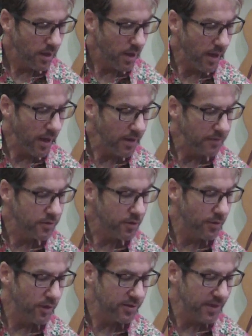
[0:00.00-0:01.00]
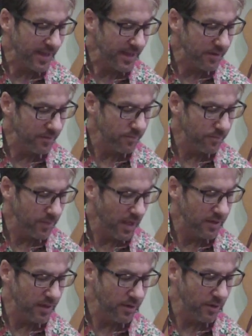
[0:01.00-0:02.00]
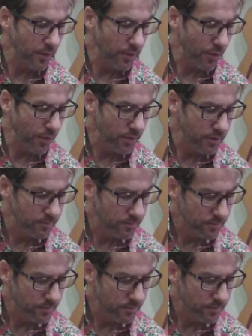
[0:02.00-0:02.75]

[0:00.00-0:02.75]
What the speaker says: to the second and then to the third,